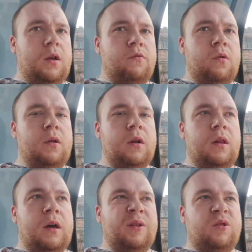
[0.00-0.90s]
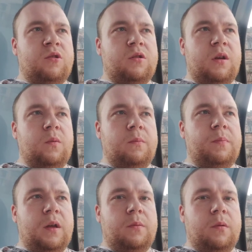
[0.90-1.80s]
You're only allowed to sit with
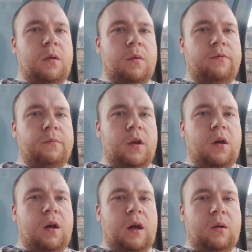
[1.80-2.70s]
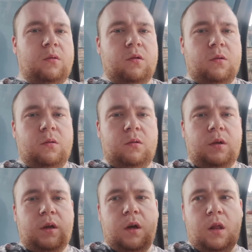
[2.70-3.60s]
people who are from your household.
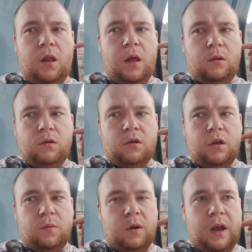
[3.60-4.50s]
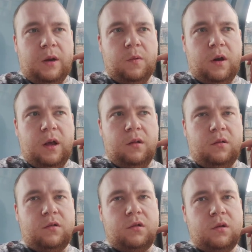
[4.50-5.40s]
You're not allowed to sit with anyone
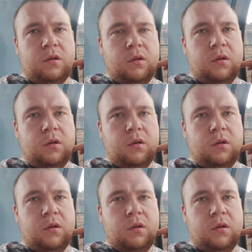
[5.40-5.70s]
else.